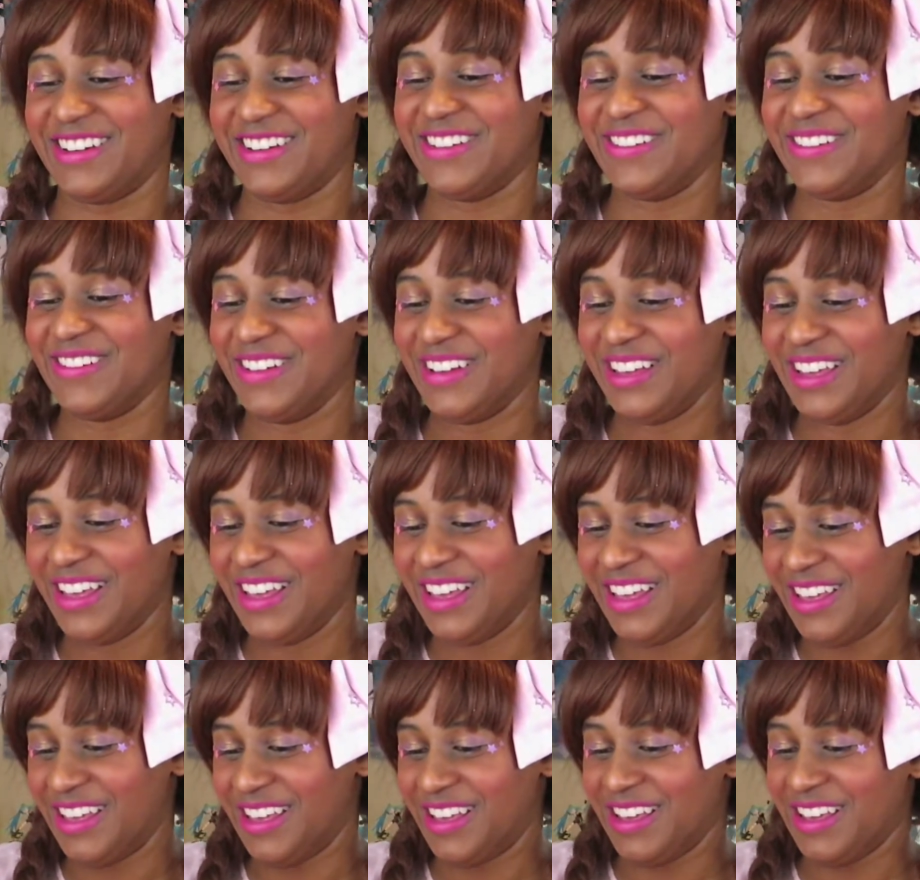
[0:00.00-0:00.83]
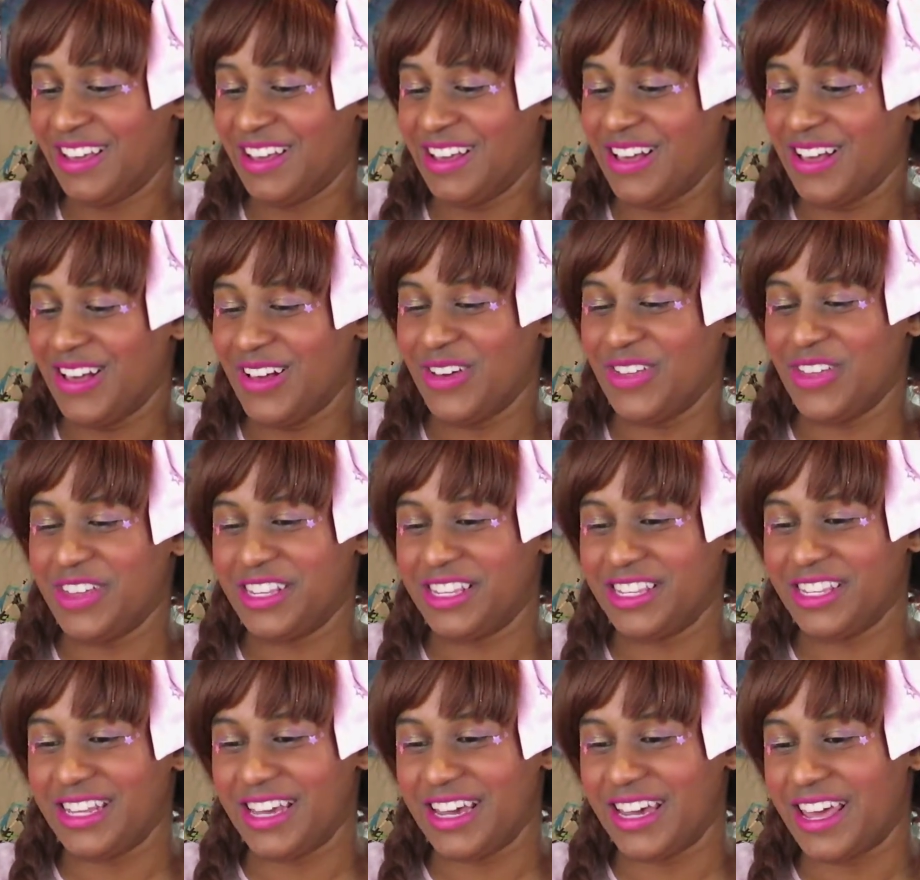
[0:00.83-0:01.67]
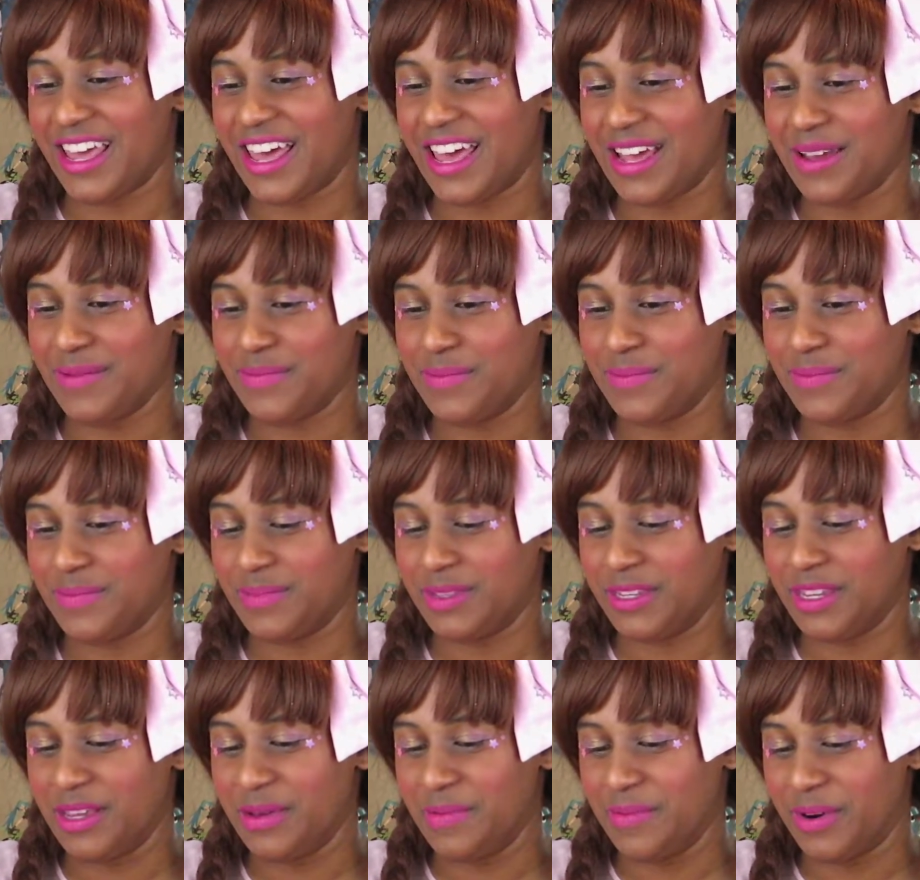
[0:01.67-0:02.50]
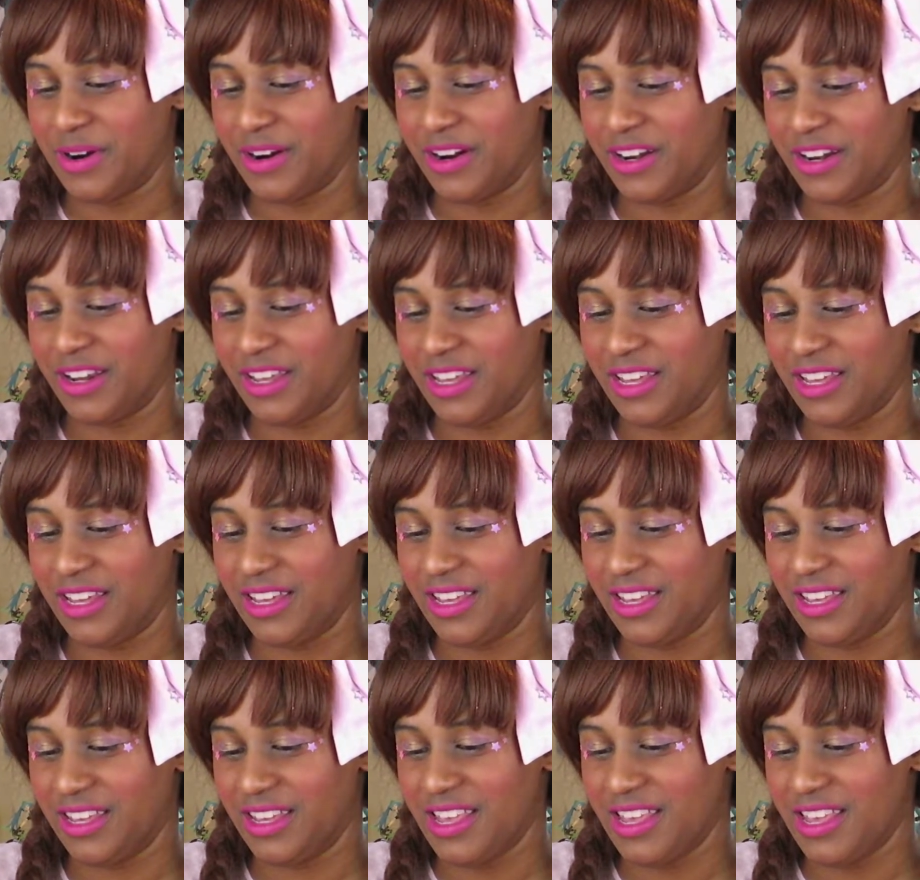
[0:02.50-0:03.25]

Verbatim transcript: know. Oh, this is that cat tea party.